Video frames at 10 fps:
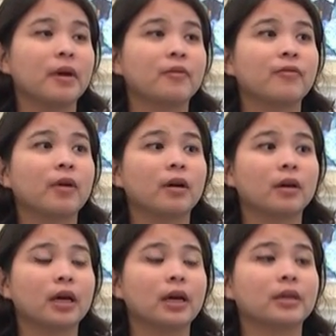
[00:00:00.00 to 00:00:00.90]
But for
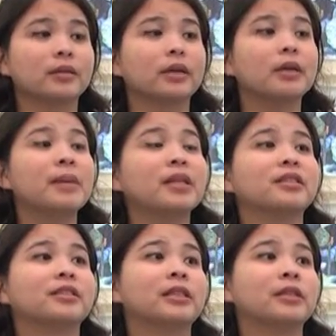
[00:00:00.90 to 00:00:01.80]
Her
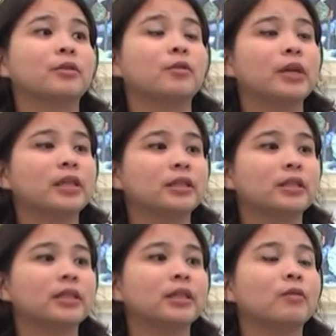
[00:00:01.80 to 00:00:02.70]
Majesty the Queen,
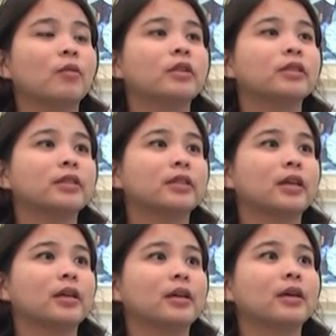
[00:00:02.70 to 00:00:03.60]
she wanted,
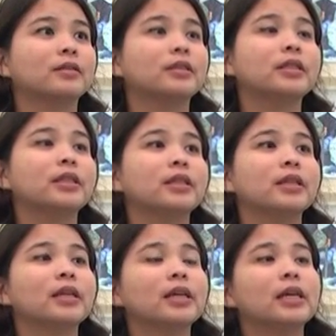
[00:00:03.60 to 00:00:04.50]
she